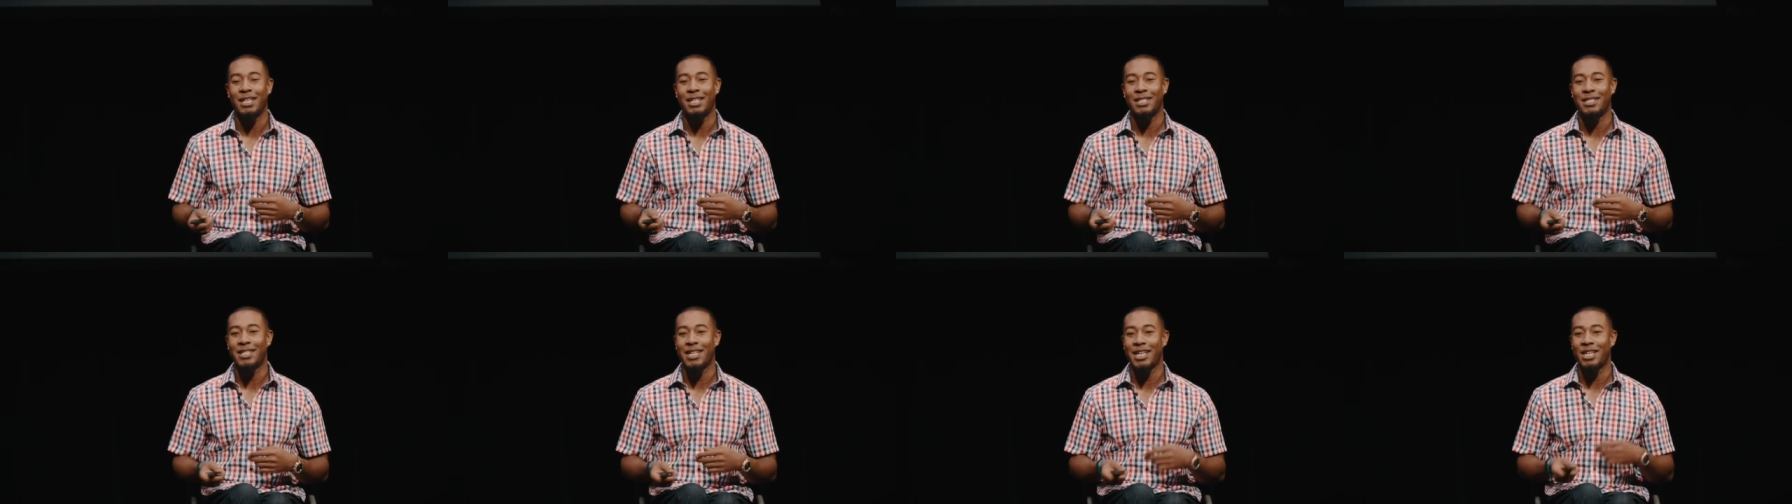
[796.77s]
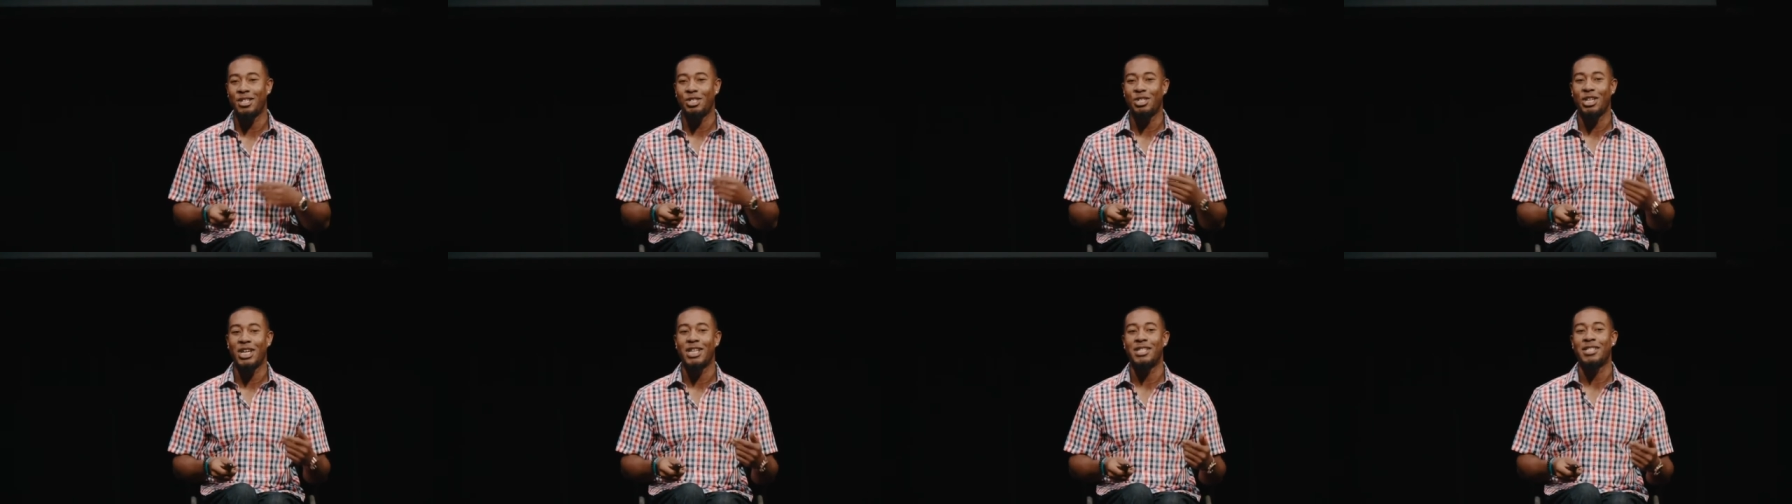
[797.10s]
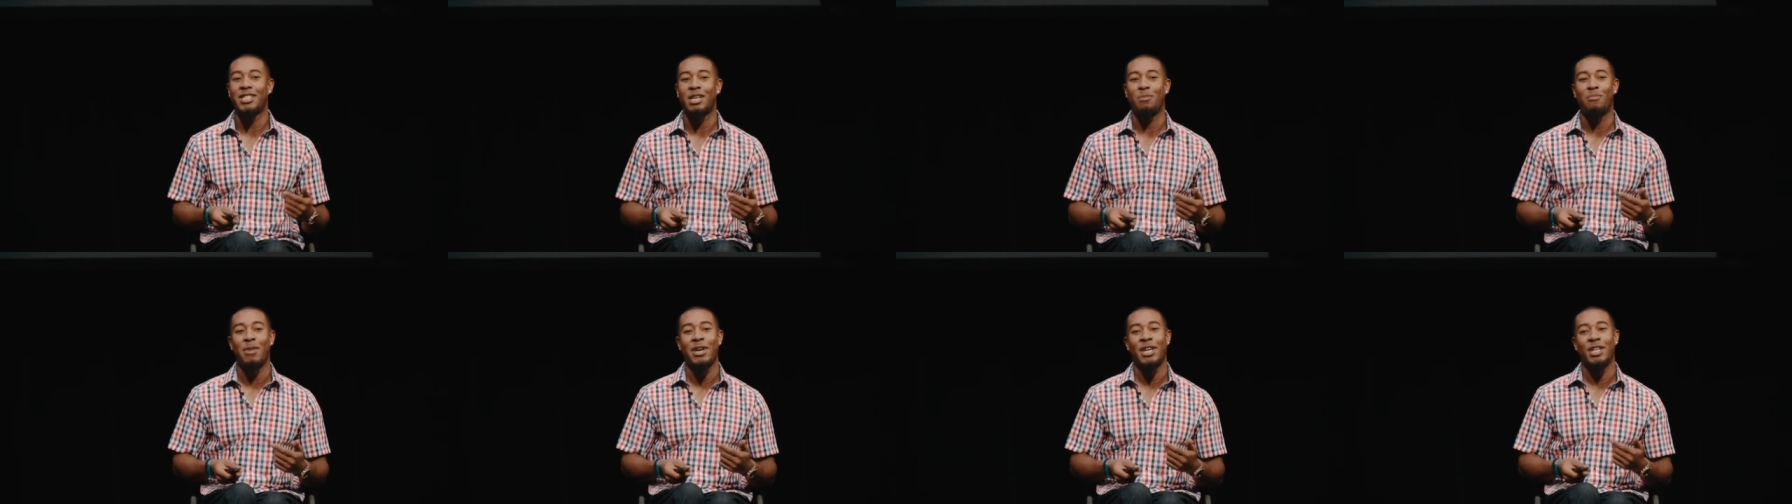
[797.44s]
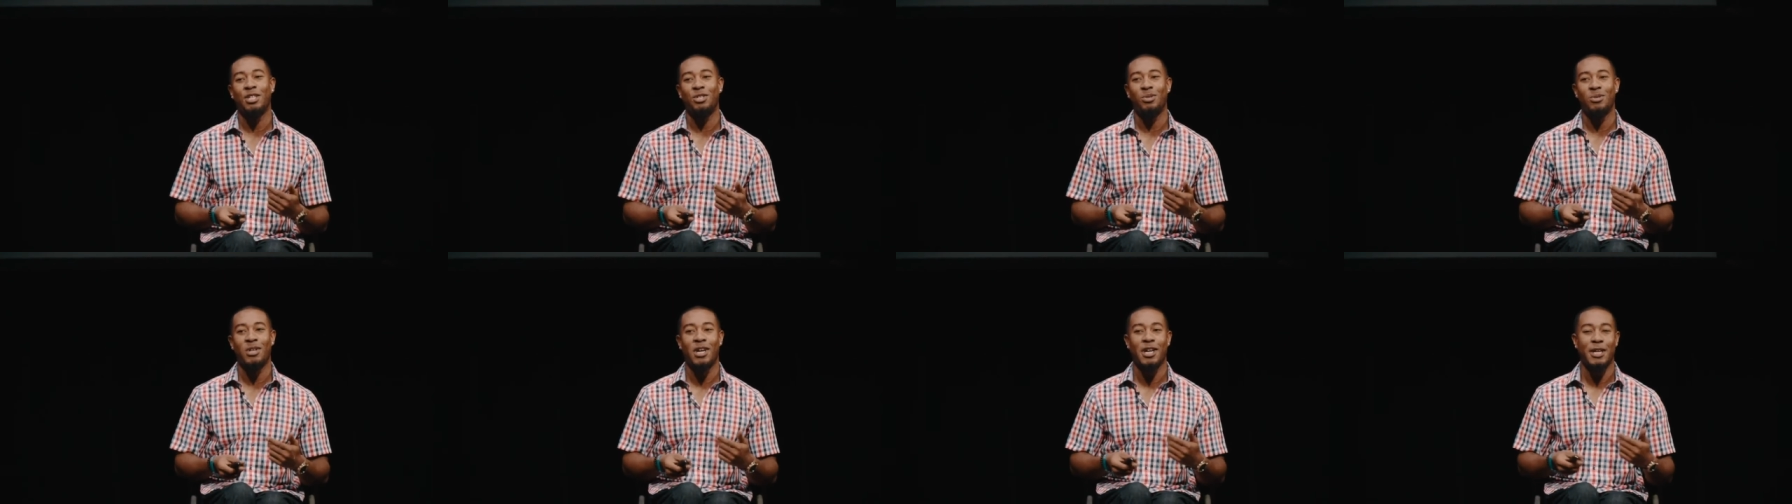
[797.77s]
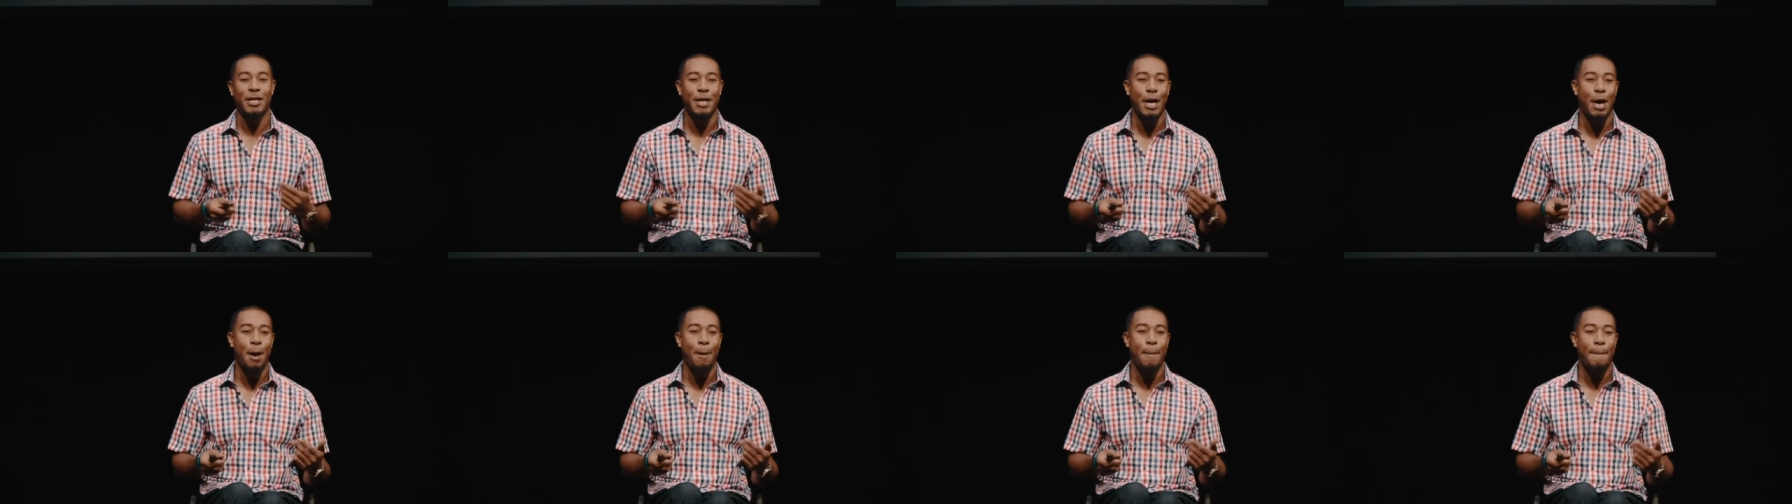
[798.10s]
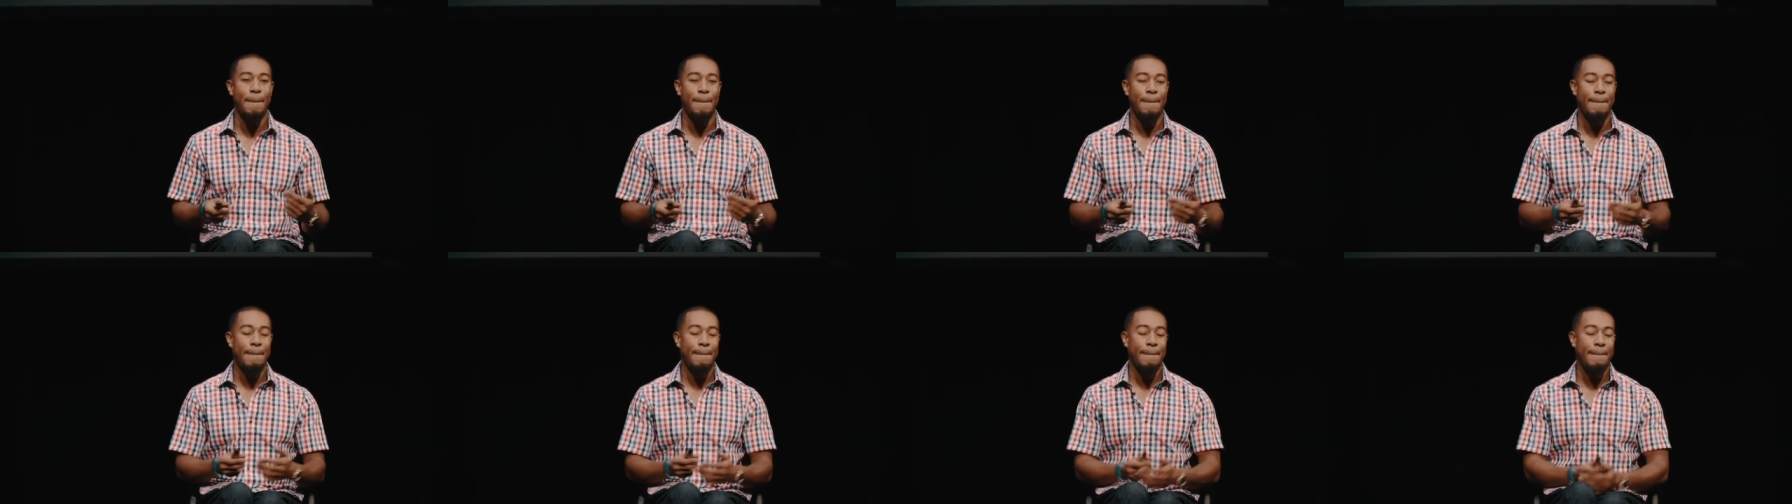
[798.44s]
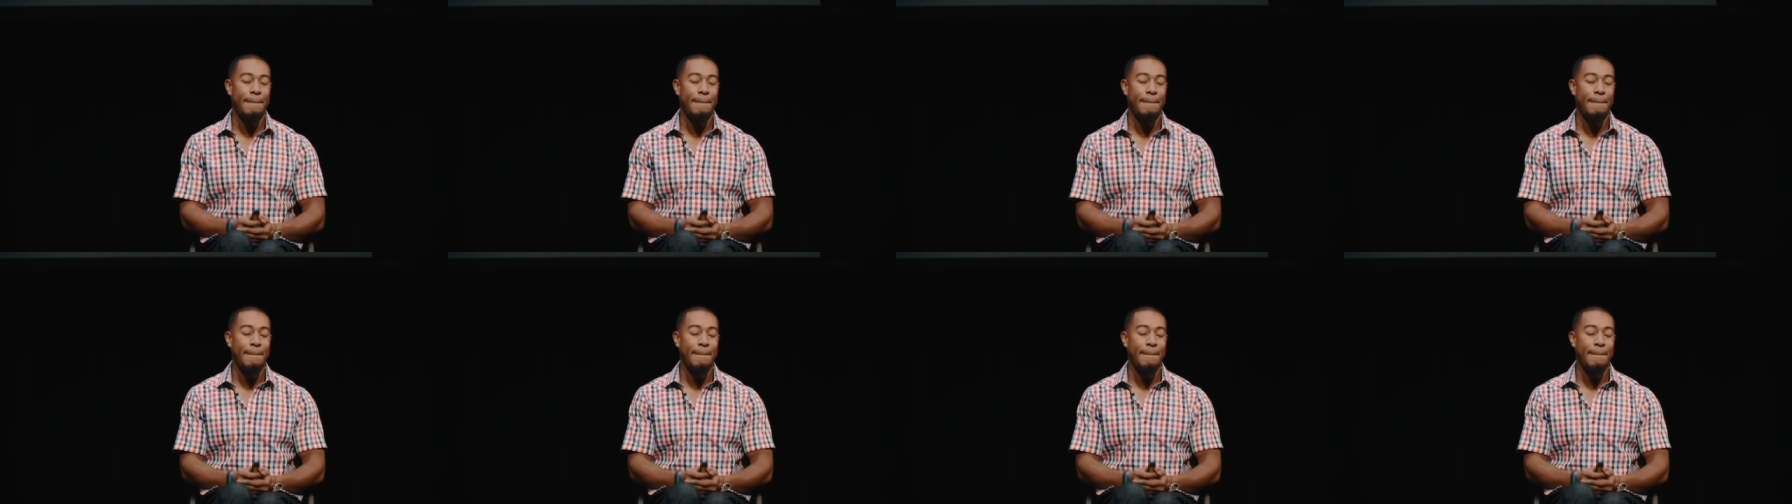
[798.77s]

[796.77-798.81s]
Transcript: a second chance that many do not get.